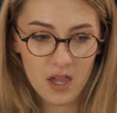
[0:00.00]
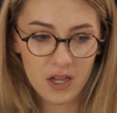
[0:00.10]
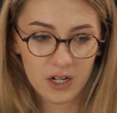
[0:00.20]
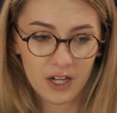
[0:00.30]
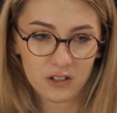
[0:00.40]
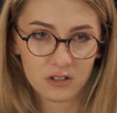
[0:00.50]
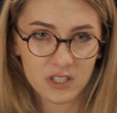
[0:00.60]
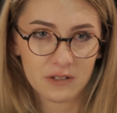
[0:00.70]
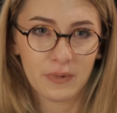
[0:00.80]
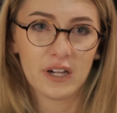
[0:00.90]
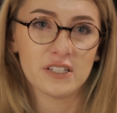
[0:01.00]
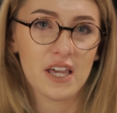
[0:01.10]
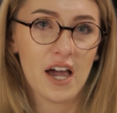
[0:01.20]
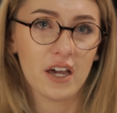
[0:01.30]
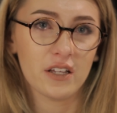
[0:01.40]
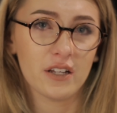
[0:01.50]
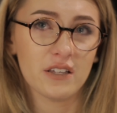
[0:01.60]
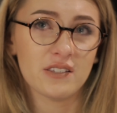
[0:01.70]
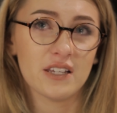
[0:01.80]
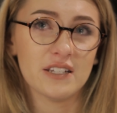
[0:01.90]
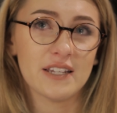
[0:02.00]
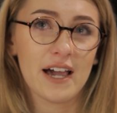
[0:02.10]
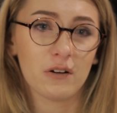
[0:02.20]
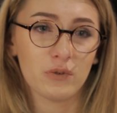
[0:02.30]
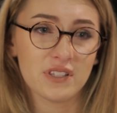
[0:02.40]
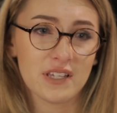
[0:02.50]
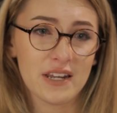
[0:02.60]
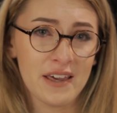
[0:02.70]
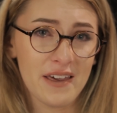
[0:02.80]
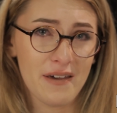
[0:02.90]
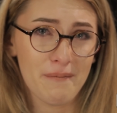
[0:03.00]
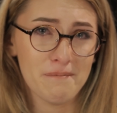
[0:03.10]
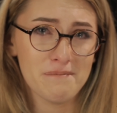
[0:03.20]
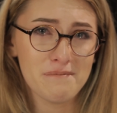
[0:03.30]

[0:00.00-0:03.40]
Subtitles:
And I looked at my dad and I said, "Dad, was it him?"